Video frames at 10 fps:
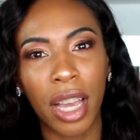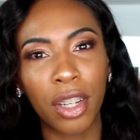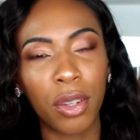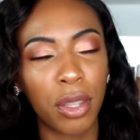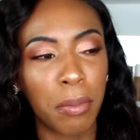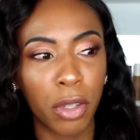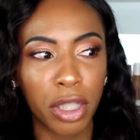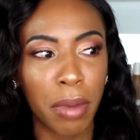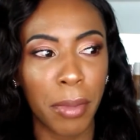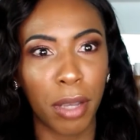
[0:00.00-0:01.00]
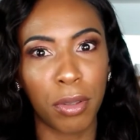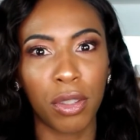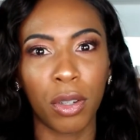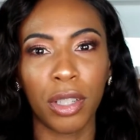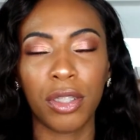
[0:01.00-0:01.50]
I know that most of my makeup
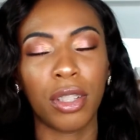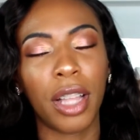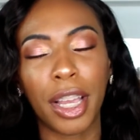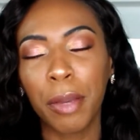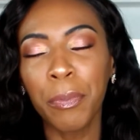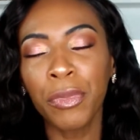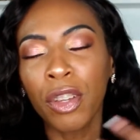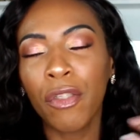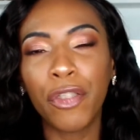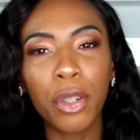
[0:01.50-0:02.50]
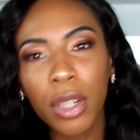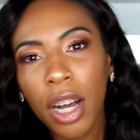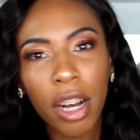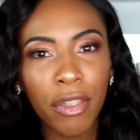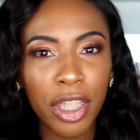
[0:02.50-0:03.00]
tutorials are like full
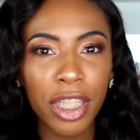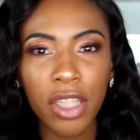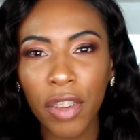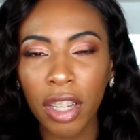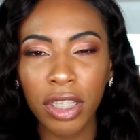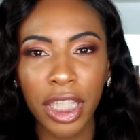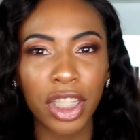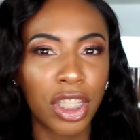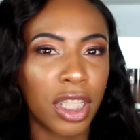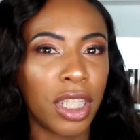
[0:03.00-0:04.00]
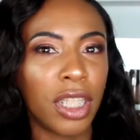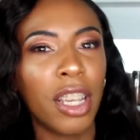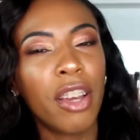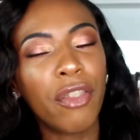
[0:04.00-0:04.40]
coverage foundation,